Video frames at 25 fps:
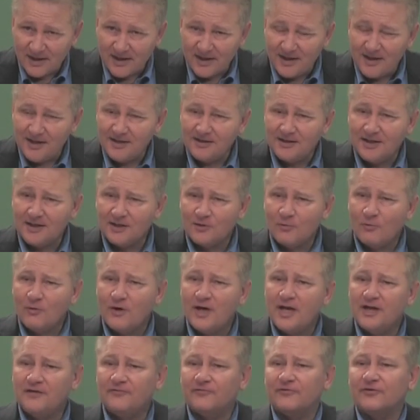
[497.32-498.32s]
He didn't
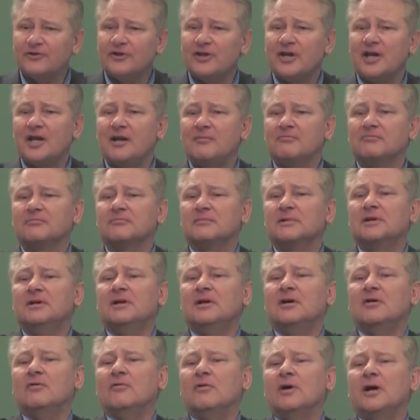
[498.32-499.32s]
wait for them.
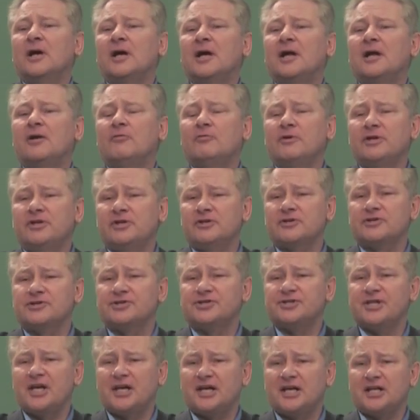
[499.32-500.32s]
"Well, when you're
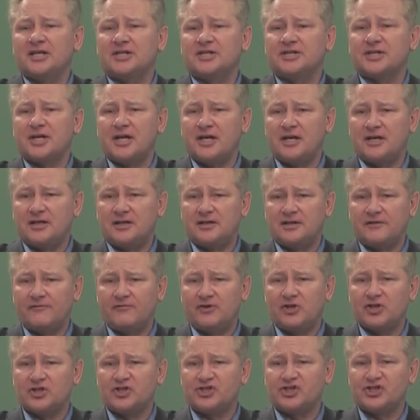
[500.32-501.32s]
sick and tired of
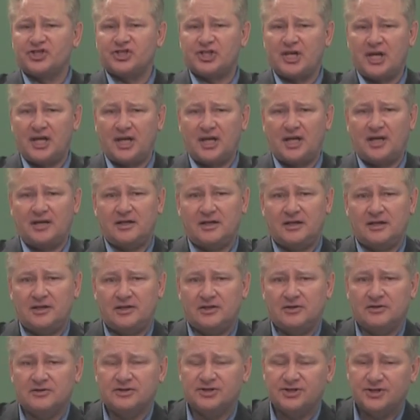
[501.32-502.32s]
your sin and
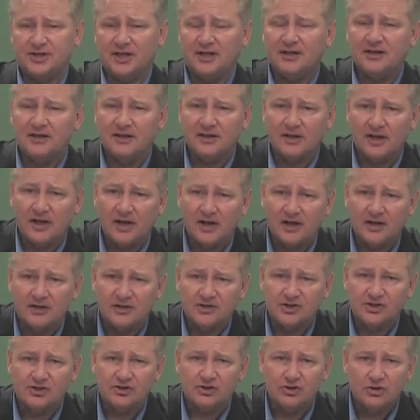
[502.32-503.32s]
you sit in there and
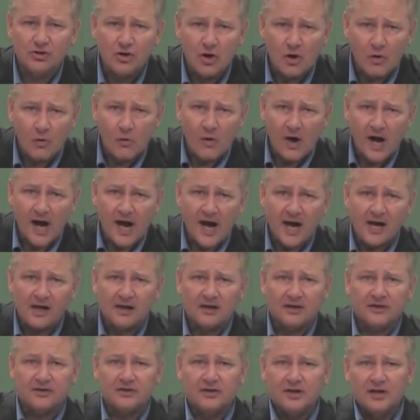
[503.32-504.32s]
stew a
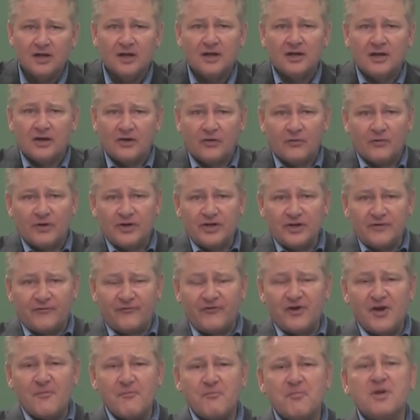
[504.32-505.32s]
while, and when you
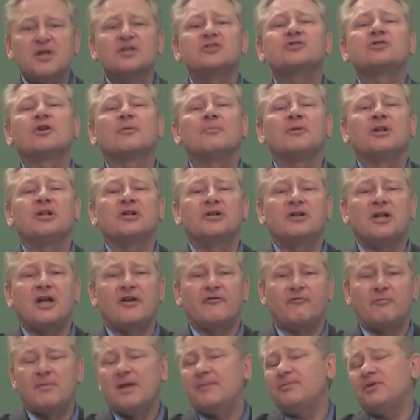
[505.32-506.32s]
feel miserable
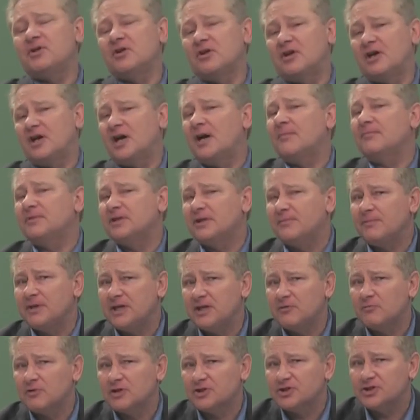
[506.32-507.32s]
enough, maybe you'll come to me
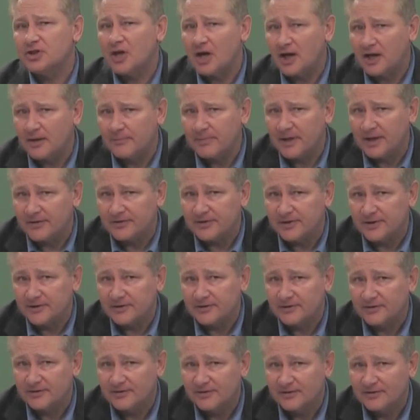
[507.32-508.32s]
and we'll talk about
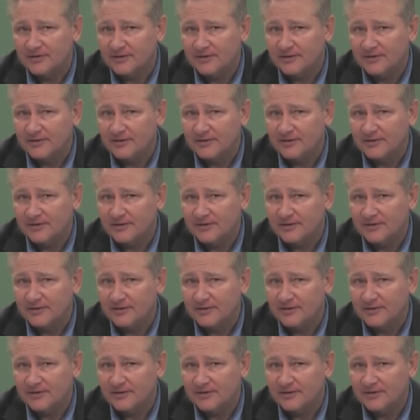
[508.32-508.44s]
this."